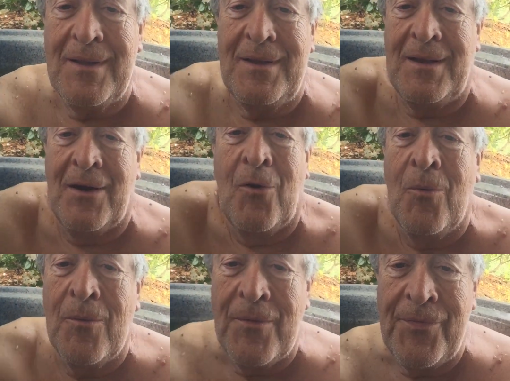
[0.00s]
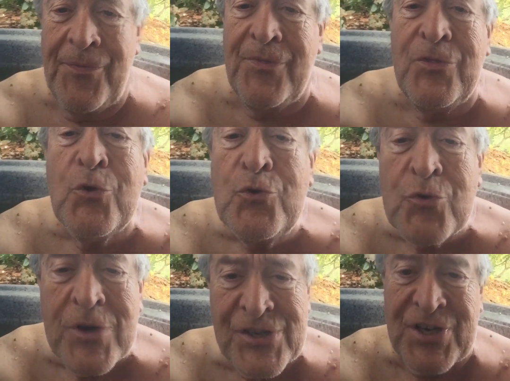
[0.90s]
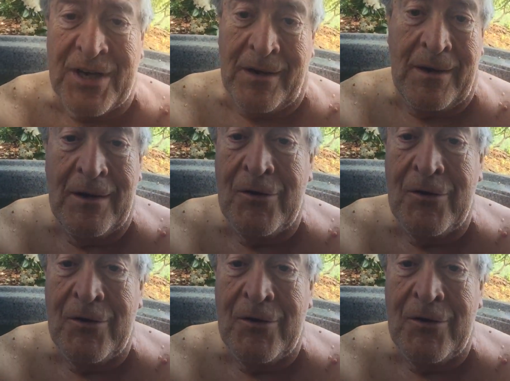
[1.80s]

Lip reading: nutrition